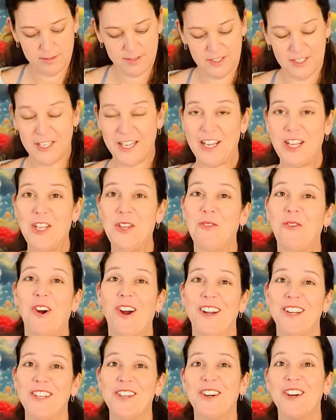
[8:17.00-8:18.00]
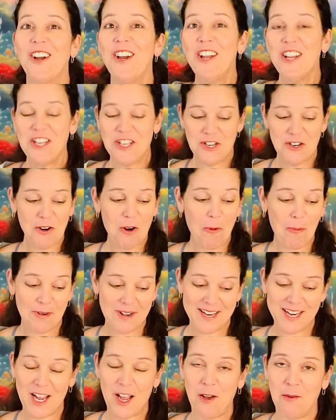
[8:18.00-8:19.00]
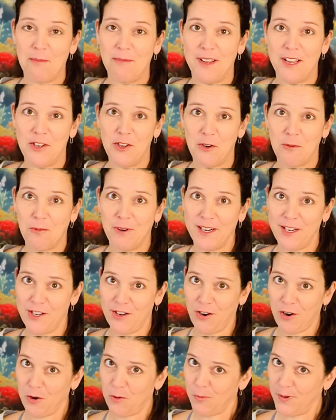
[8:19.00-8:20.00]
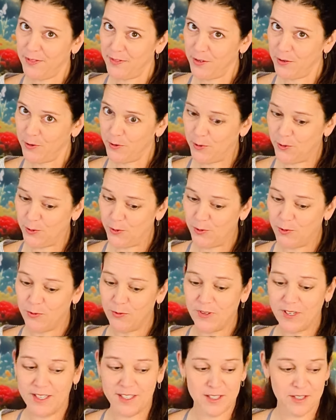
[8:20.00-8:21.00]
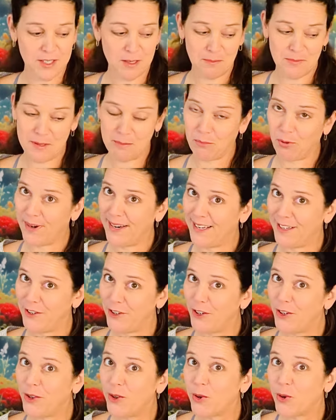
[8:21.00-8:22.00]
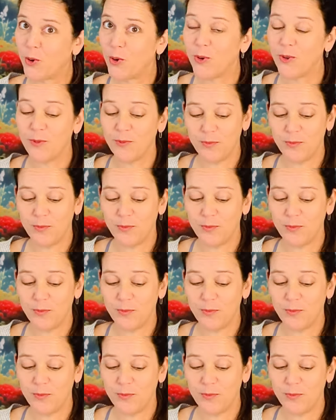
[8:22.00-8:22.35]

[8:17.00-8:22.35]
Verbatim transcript: Yeah, you are. You're you're opening up and you're bringing your heart with you into something brand new.